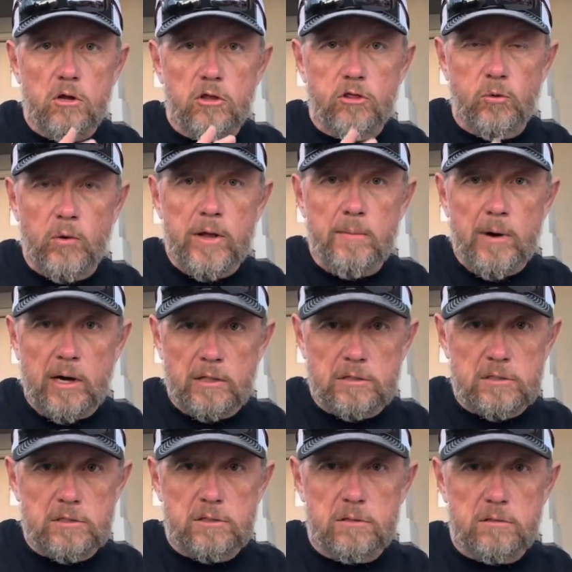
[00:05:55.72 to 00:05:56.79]
3
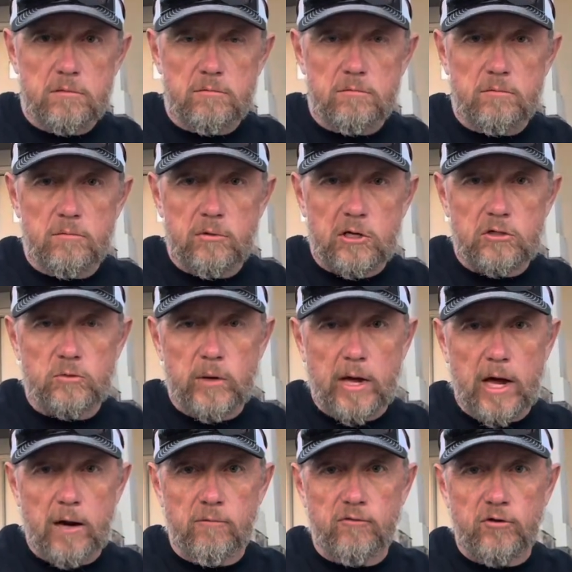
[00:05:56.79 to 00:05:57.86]
months because we
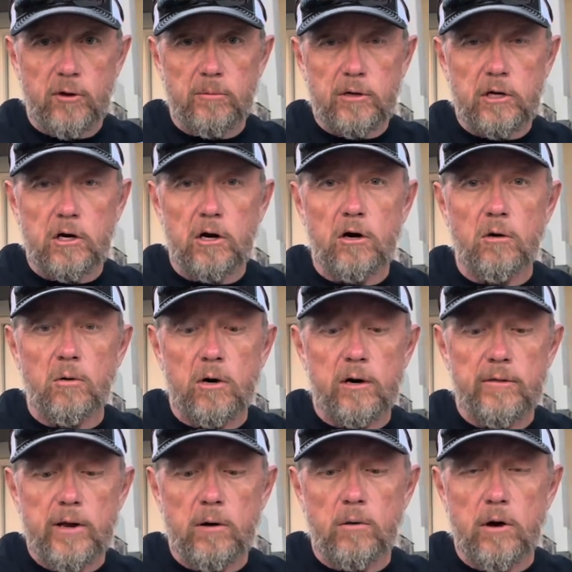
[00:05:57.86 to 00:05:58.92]
got them from the grower.
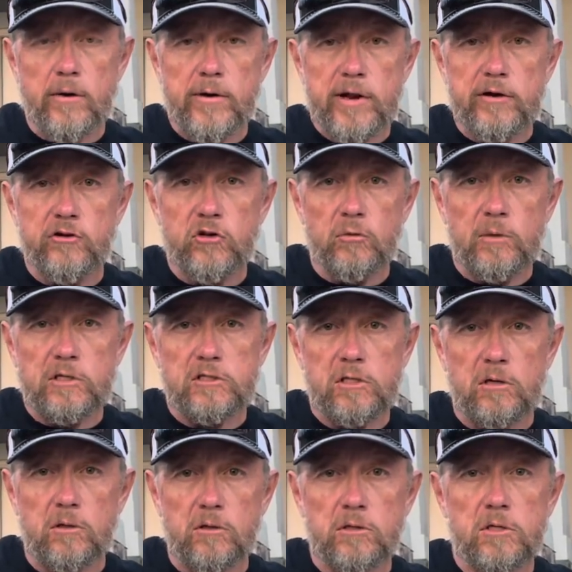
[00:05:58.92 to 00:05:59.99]
They were already 2 months
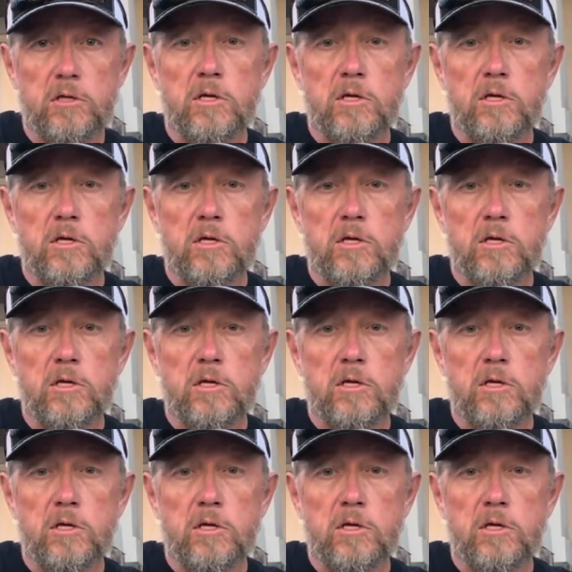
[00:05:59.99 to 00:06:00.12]
old.